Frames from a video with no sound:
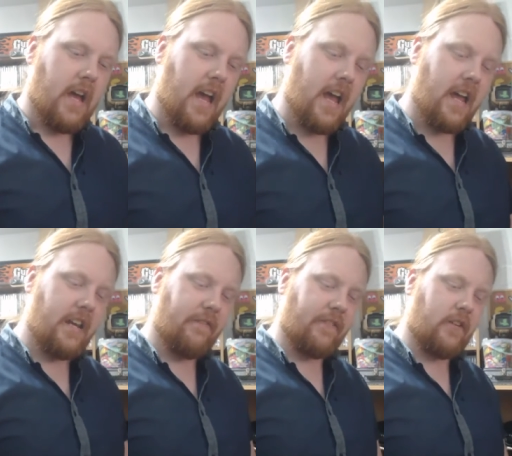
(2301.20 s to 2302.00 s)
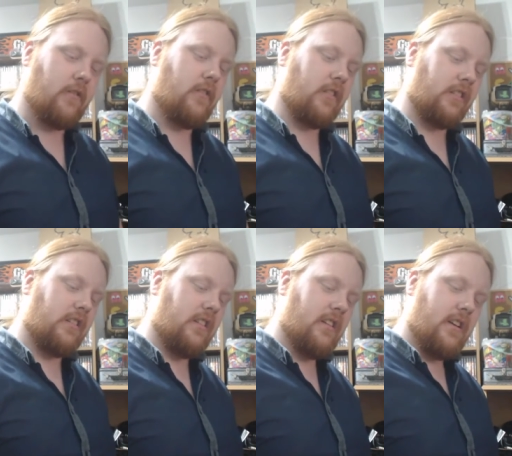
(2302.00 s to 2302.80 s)
And of
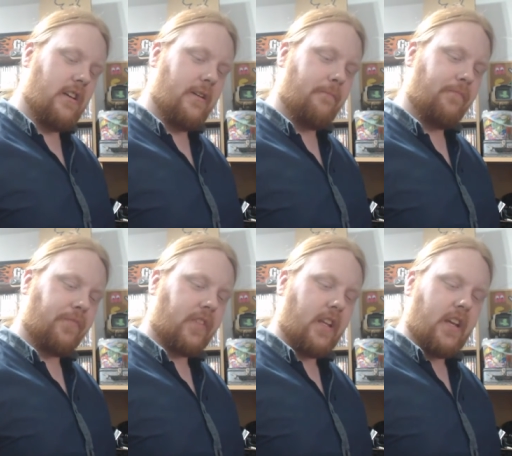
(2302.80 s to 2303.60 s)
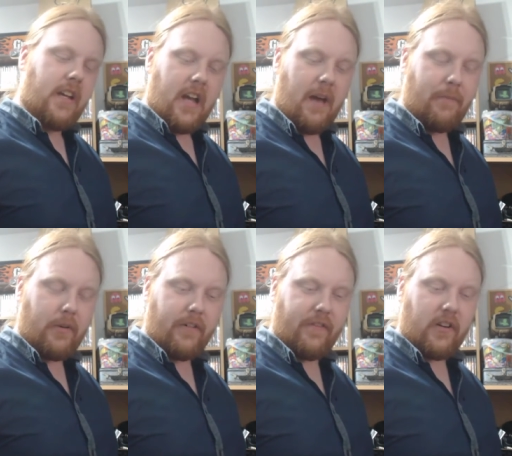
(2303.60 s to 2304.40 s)
course, I
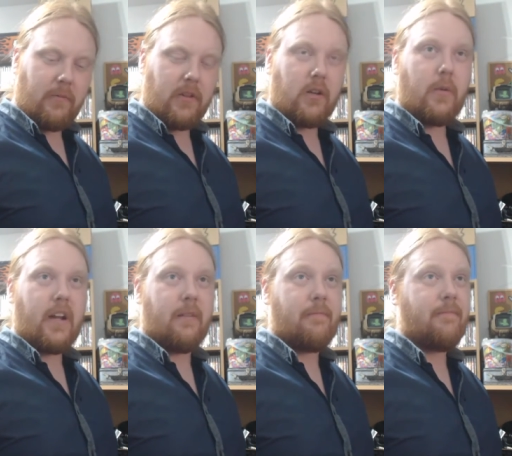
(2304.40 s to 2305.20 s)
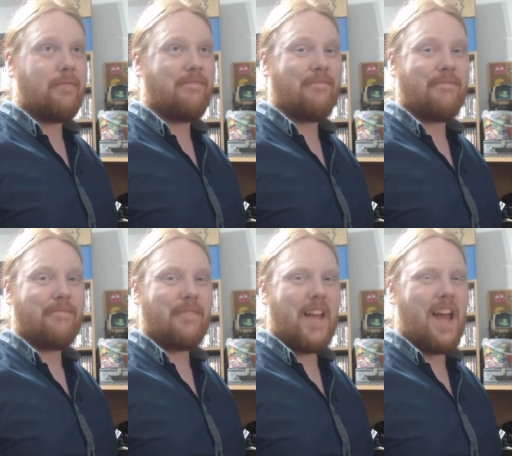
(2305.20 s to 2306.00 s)
bought it for a couple of quid.
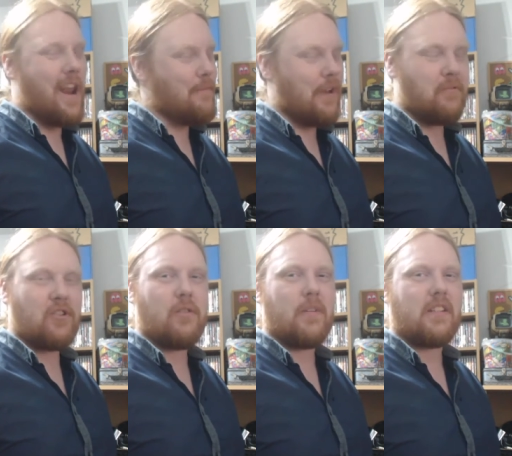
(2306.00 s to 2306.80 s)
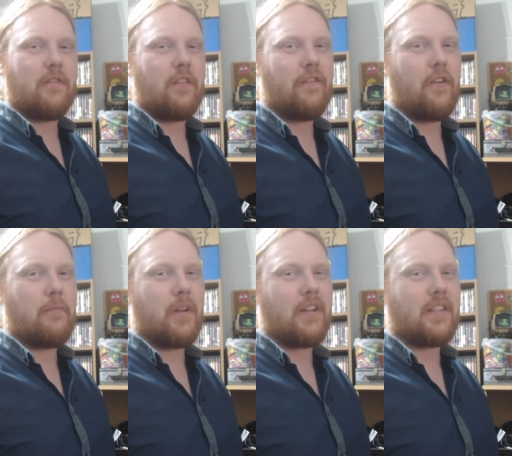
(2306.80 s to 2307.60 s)
And I maybe shoot myself in the
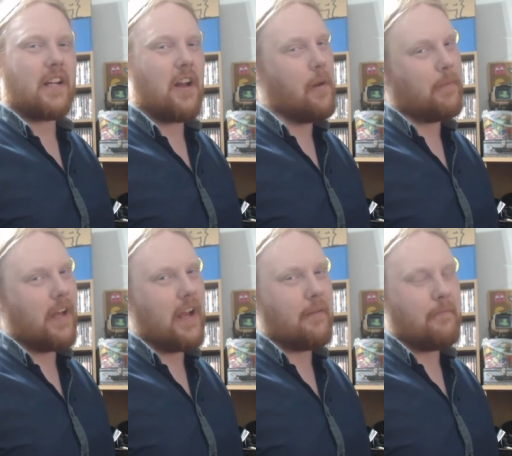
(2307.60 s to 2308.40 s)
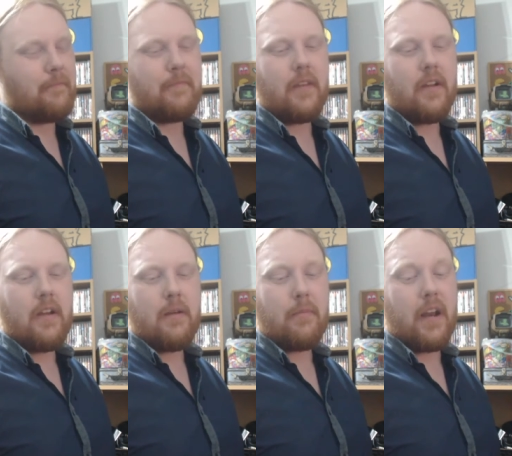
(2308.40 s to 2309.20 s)
foot because I can't play it.
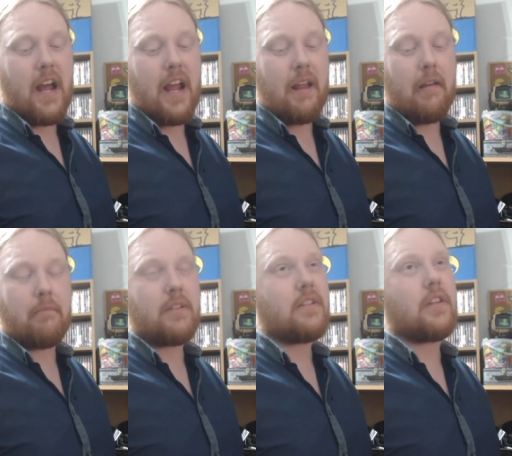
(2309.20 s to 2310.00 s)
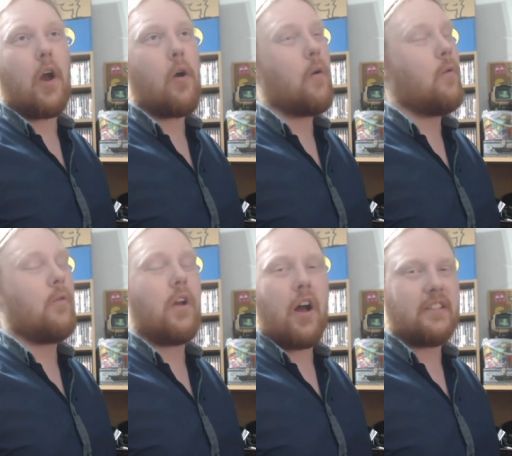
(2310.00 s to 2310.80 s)
But I am so
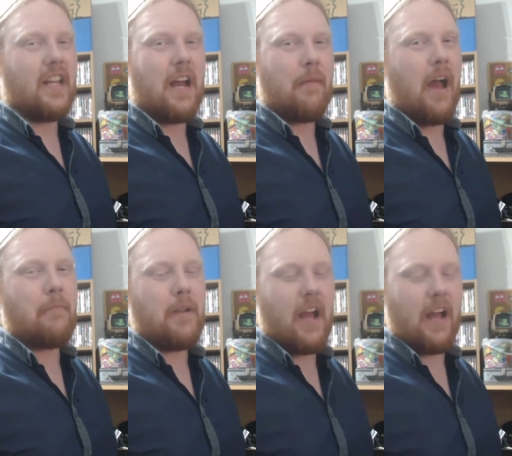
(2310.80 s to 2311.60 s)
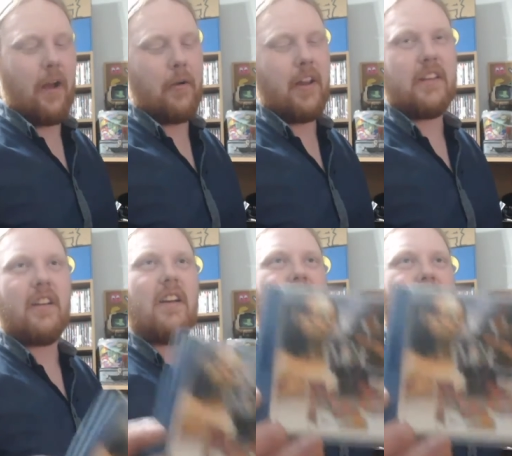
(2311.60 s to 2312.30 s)
goddamn happy I own it.